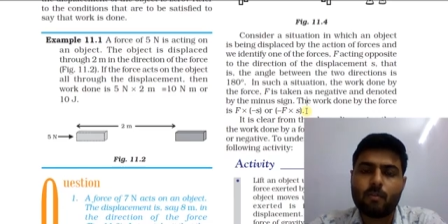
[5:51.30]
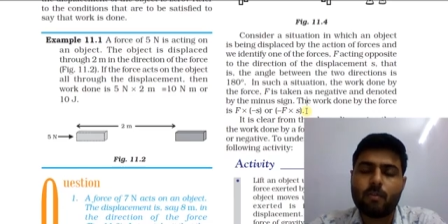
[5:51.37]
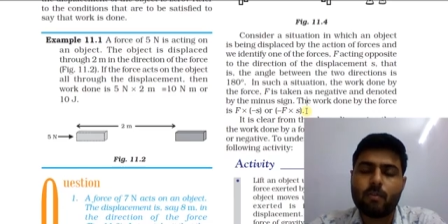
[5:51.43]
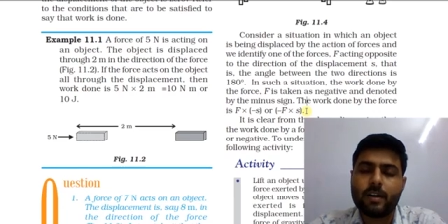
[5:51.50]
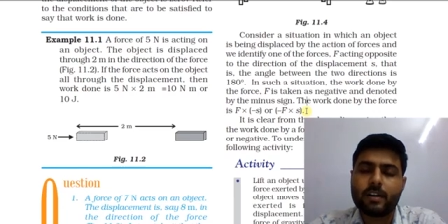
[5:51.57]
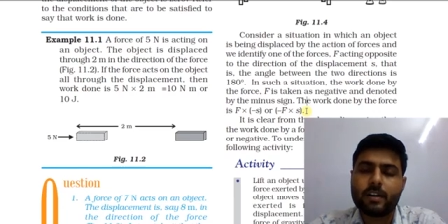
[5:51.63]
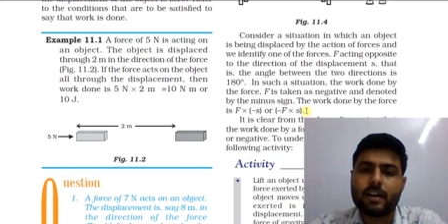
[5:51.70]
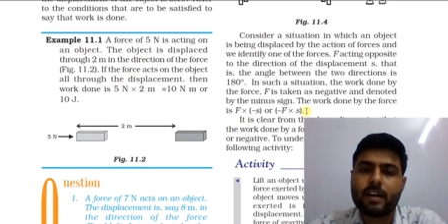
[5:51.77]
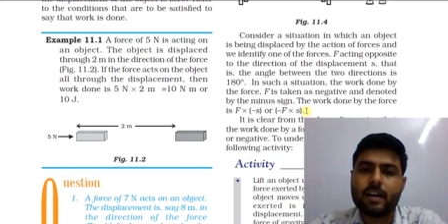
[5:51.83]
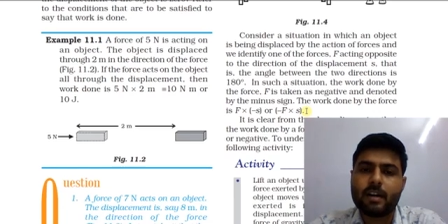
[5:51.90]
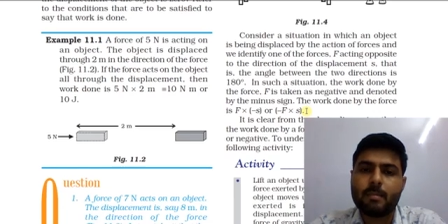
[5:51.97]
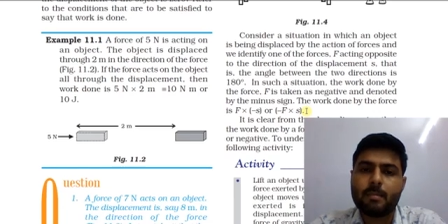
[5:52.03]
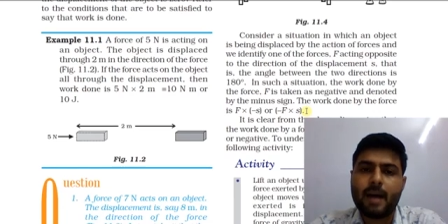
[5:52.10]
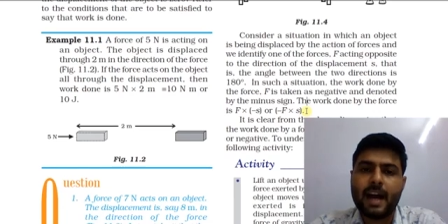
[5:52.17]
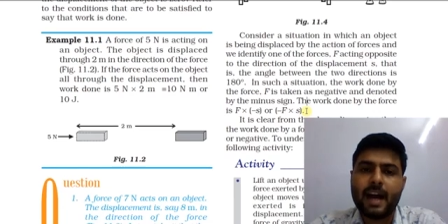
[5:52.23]
work done
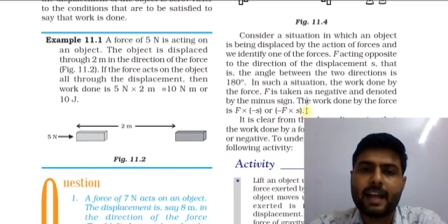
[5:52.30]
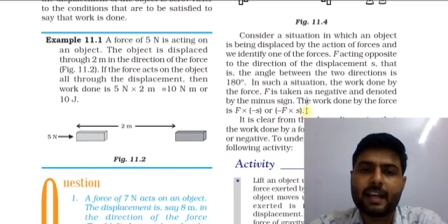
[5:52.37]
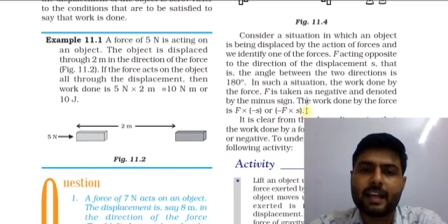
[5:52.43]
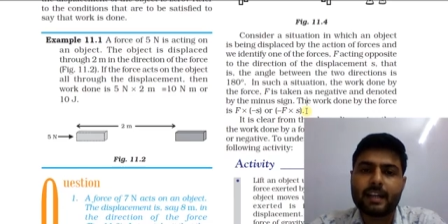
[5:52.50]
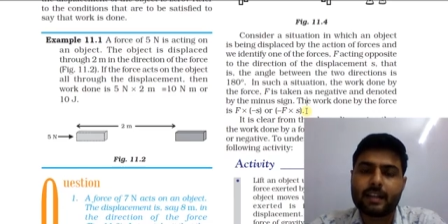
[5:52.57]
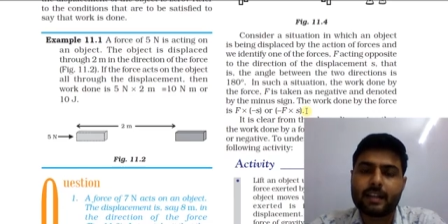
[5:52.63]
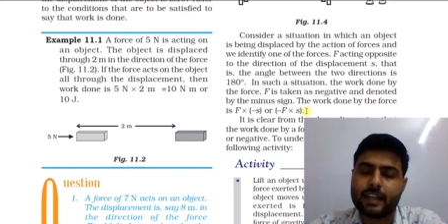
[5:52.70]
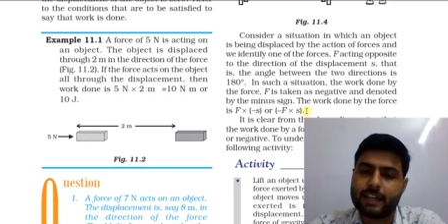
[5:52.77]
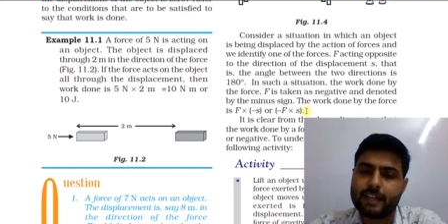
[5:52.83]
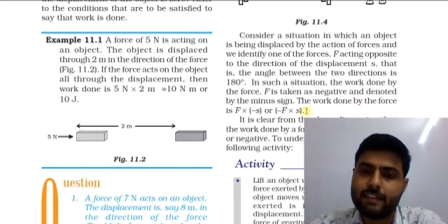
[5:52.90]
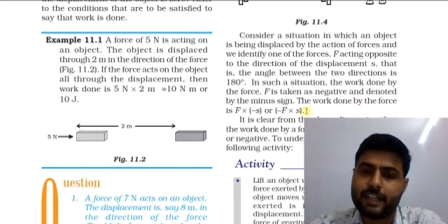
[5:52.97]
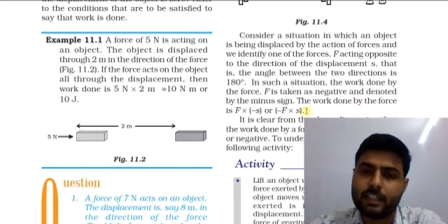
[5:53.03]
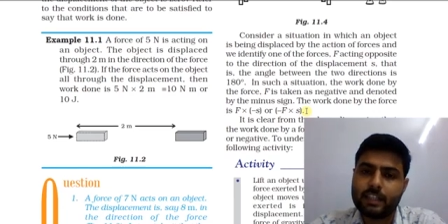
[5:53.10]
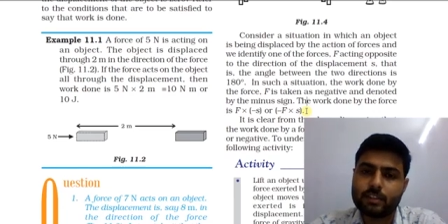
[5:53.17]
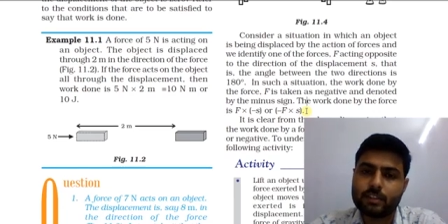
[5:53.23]
by
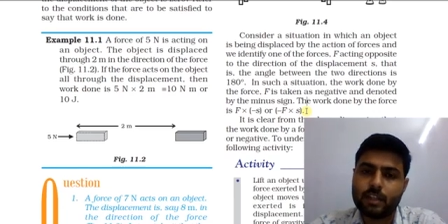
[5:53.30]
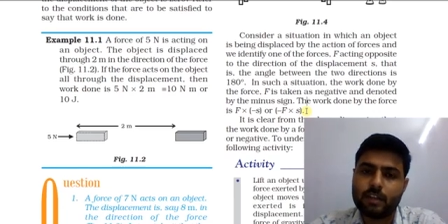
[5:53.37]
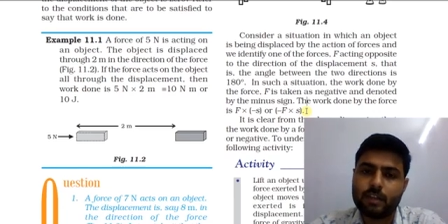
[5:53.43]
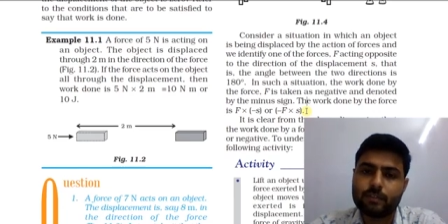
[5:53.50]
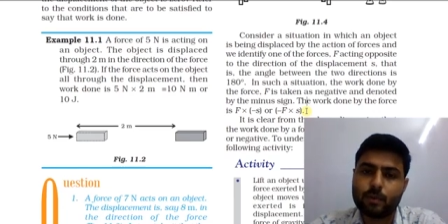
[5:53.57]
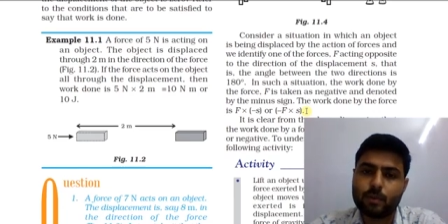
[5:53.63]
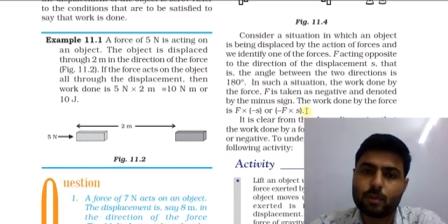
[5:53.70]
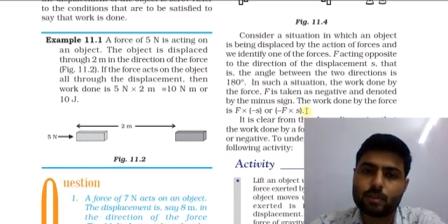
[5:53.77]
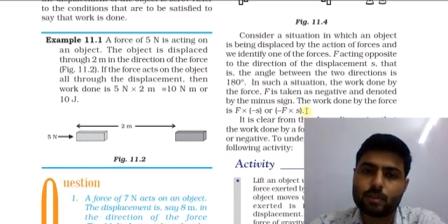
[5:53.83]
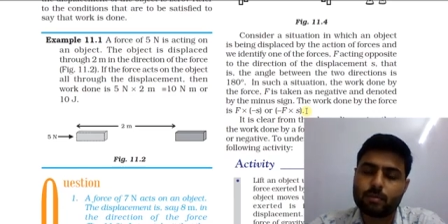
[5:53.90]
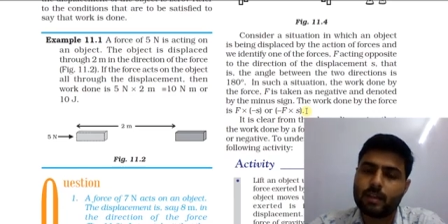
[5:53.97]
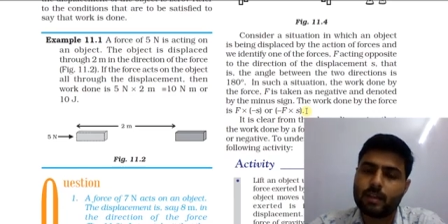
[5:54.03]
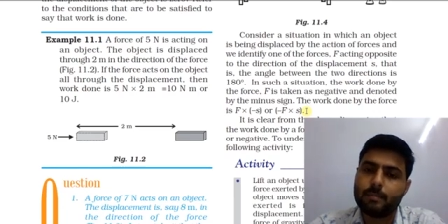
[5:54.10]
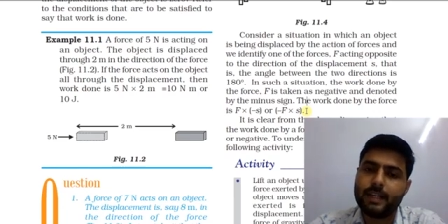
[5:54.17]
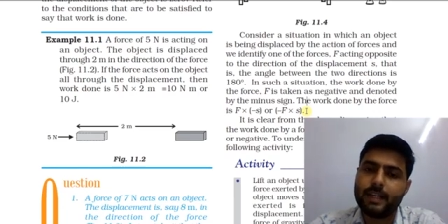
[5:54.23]
gravitational force
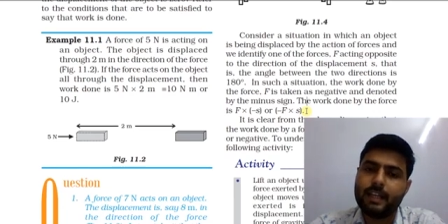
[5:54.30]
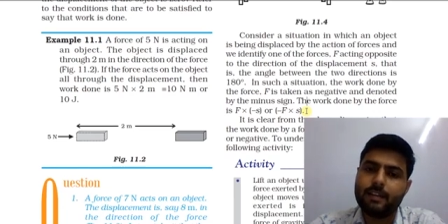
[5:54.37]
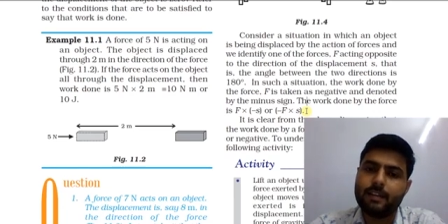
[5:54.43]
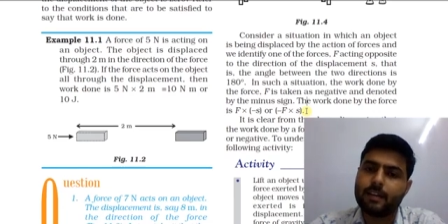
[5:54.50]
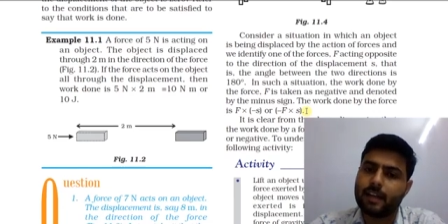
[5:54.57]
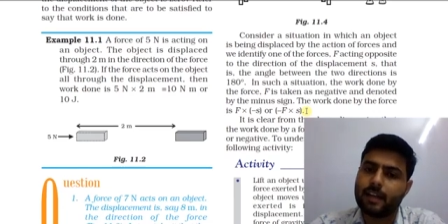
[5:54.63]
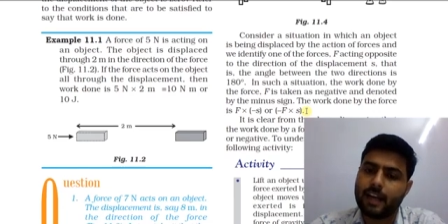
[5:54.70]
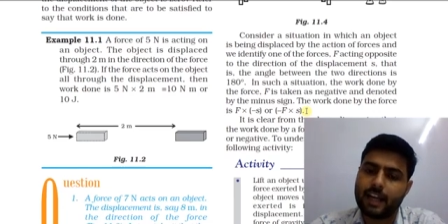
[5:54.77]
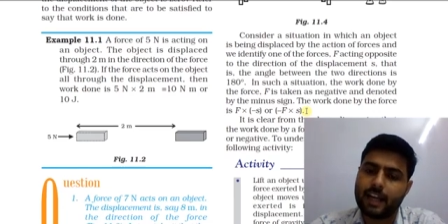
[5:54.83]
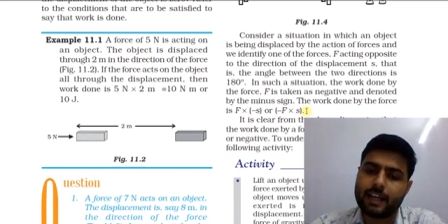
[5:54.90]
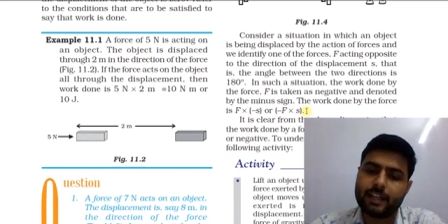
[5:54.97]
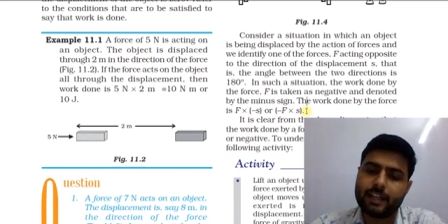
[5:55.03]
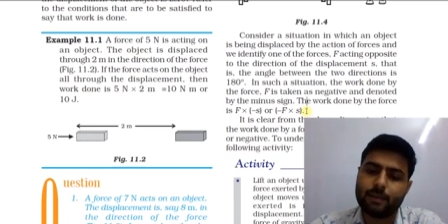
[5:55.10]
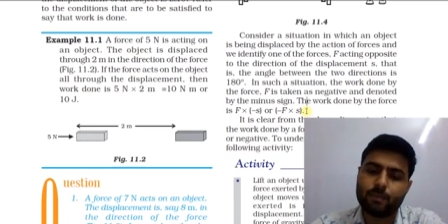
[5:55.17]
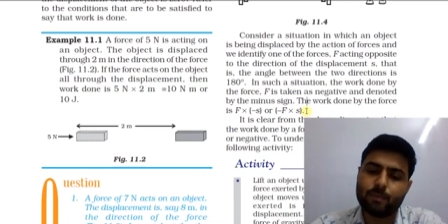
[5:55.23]
will be
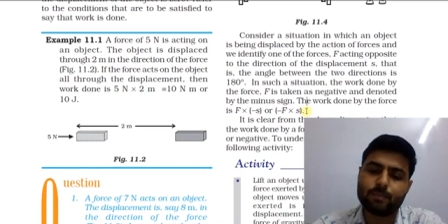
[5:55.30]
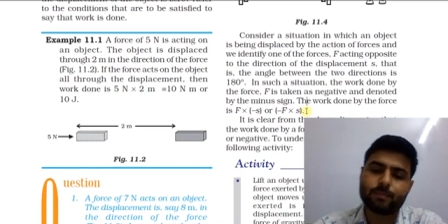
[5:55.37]
negative.